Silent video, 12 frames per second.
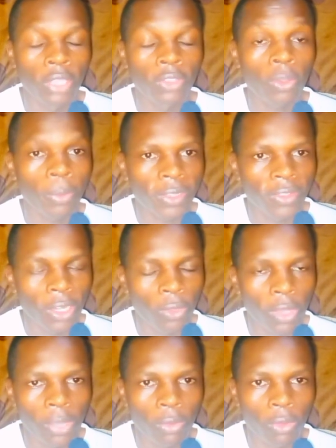So
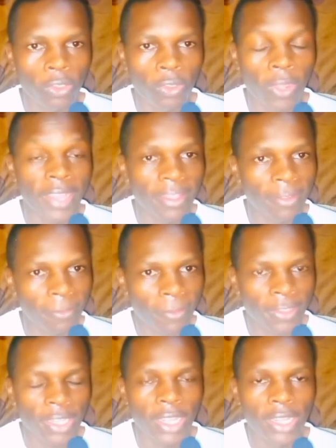President William Ruto and the
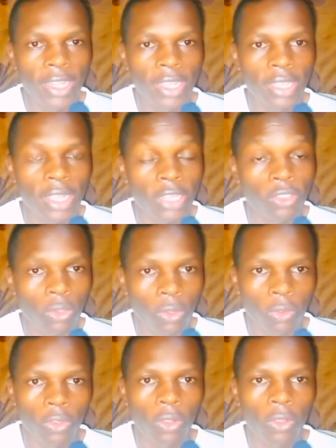First Lady Rachel
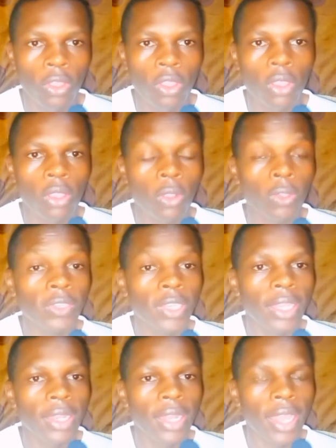Ruto
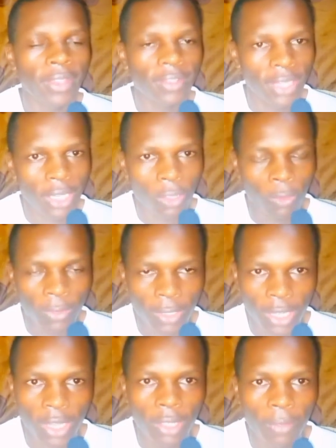hosted a statehouse
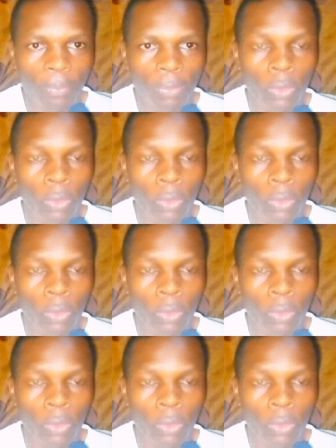dinner,